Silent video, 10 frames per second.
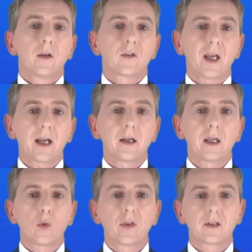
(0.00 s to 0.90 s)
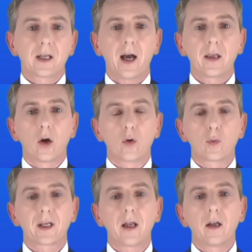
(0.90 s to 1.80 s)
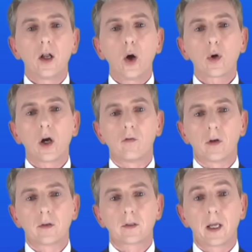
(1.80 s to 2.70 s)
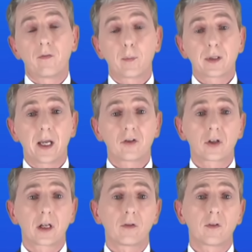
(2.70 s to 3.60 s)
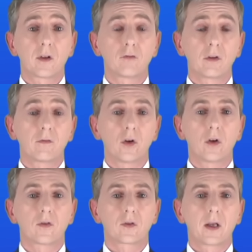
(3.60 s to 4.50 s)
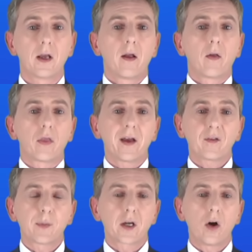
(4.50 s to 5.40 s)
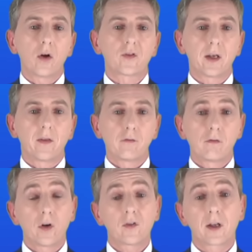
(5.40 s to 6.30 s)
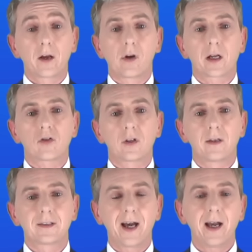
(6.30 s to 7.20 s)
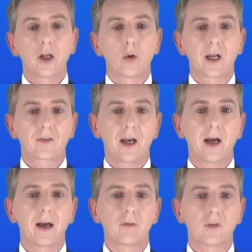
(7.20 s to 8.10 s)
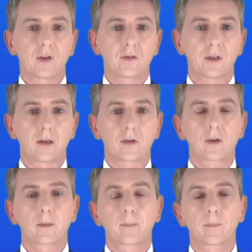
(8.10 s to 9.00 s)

Secondly, with a diode, we get no current if the potential difference is reversed. That's because in the reverse direction, a diode has a high resistance.